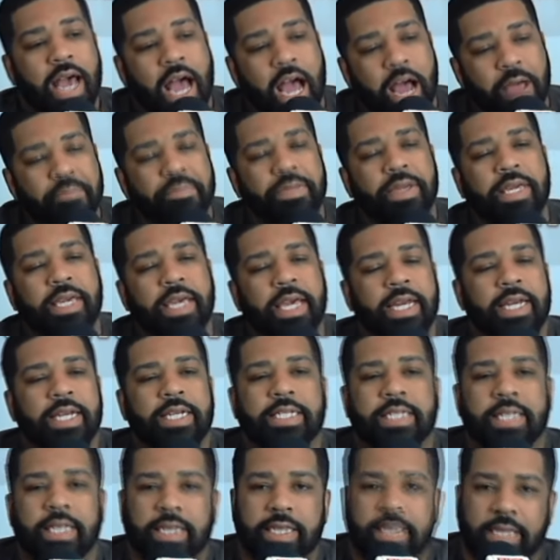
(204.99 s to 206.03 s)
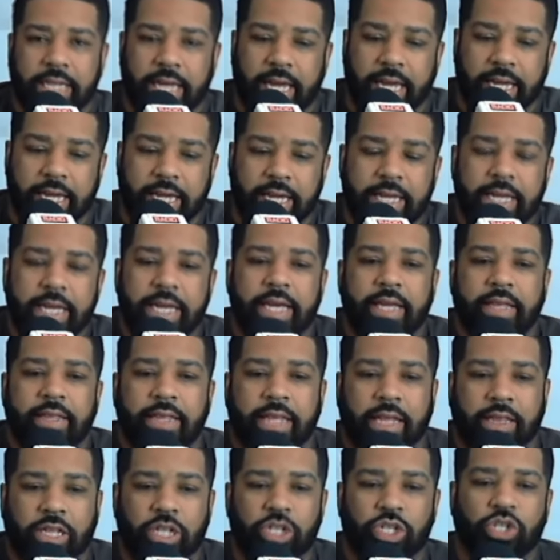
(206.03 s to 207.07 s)
I'm beginning to think
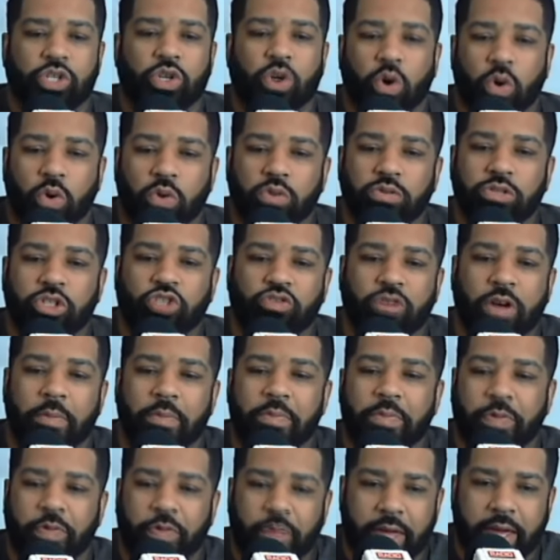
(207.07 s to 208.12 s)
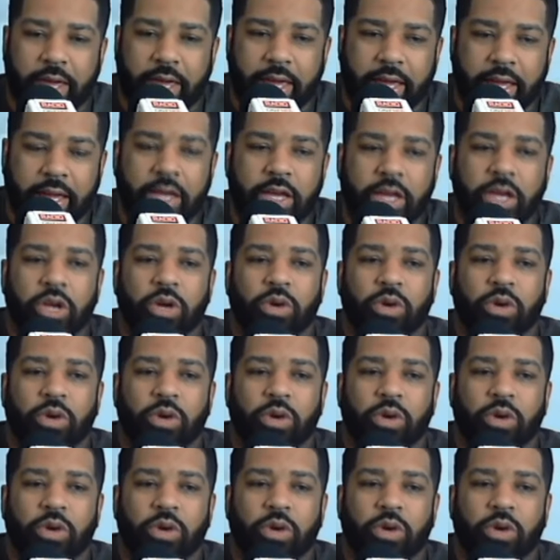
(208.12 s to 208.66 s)
that this whole Trump thing